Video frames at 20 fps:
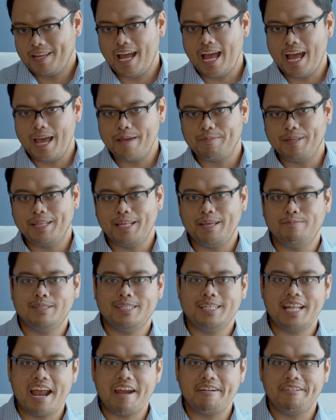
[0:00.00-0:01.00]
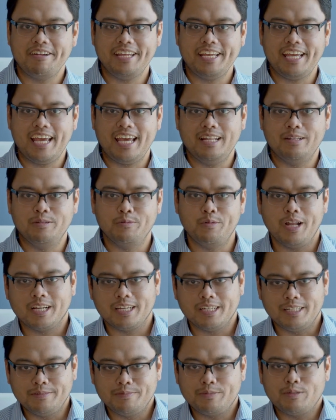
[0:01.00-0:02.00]
Hi, my name is Larry and
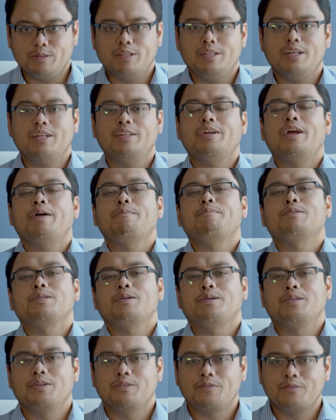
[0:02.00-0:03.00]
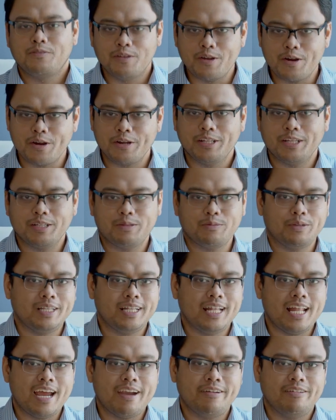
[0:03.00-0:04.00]
welcome to another episode of Learn It
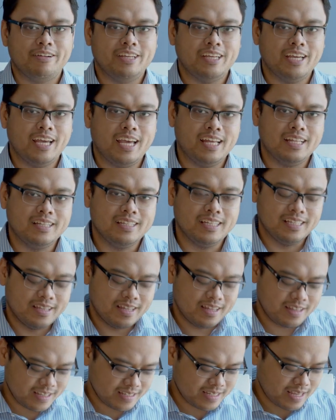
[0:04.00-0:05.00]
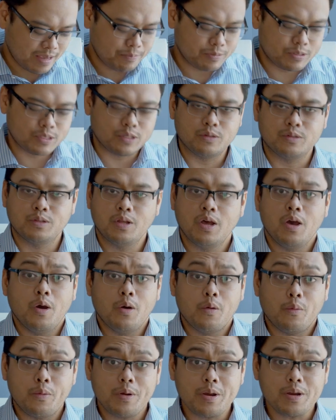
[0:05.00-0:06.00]
With Larry. And in this episode,
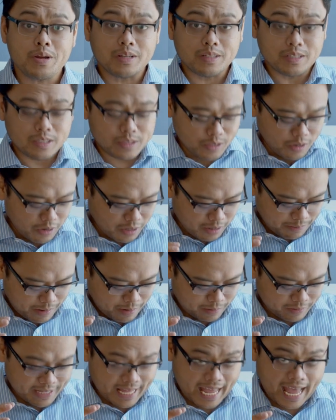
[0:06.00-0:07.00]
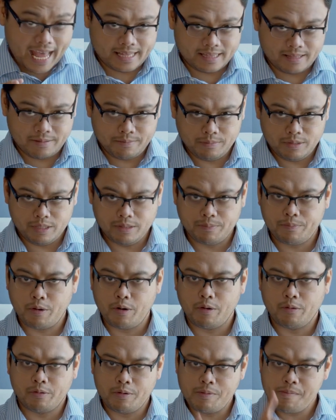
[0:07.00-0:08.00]
we're gonna talk about the ATEM Mini
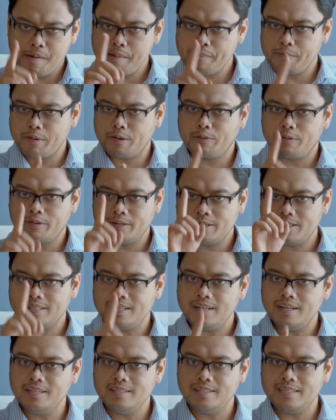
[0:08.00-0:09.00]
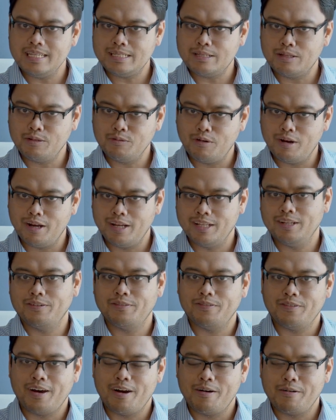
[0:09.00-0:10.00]
Pro. Remember, we're still in season 1
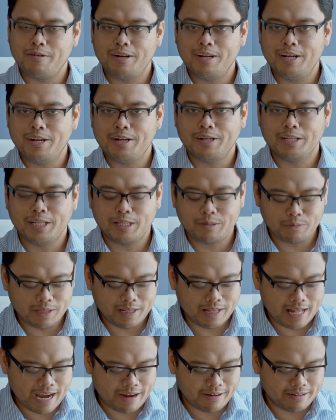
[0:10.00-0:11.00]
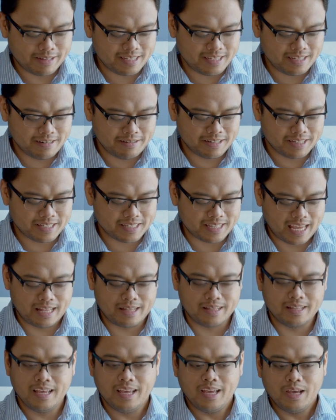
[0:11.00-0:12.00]
of our Learn It With Larry series
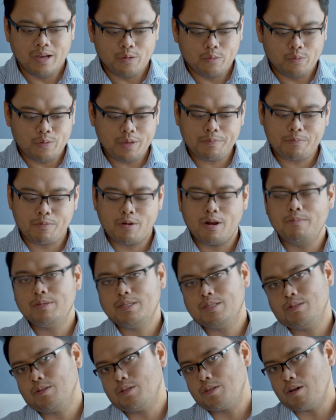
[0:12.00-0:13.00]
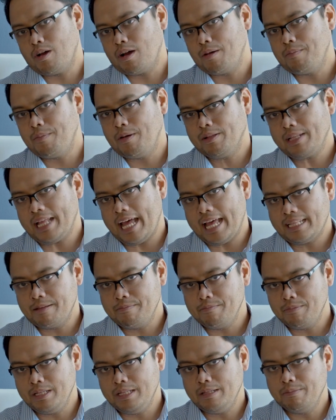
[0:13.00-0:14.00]
and we promised to talk about
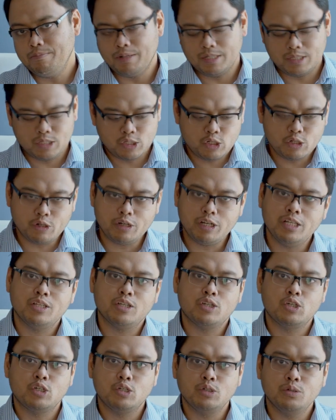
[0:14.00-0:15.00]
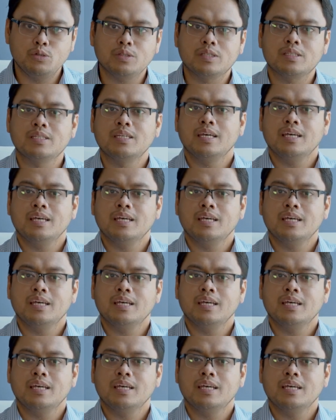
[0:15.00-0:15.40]
ATEM Mini, but during the shoot,